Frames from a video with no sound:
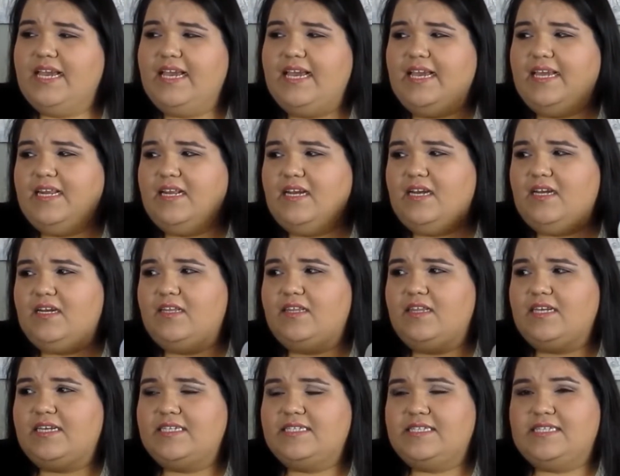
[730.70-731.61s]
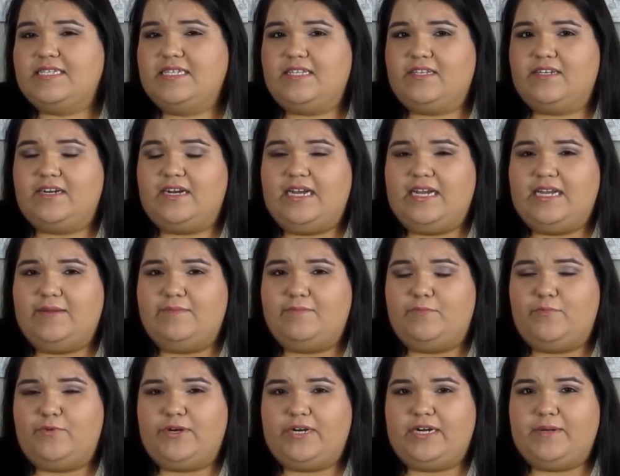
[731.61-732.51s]
and uh, the concealer I
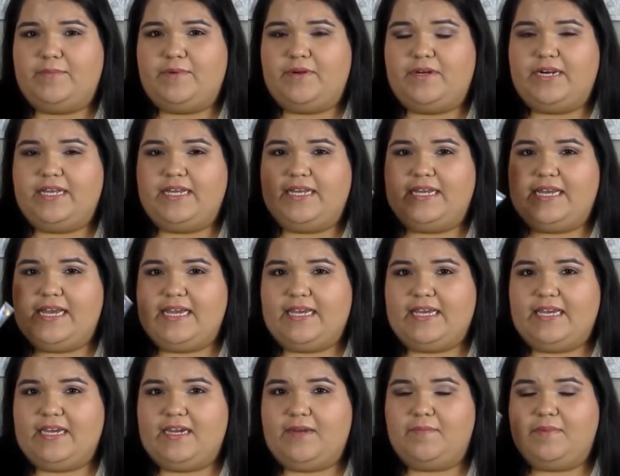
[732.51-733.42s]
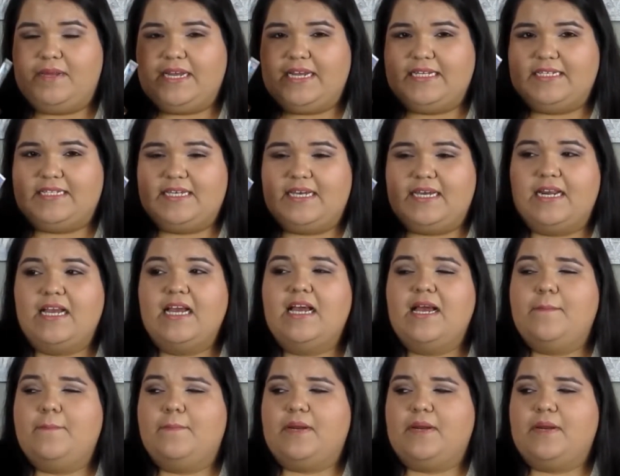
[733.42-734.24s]
am worried about it caking up like I said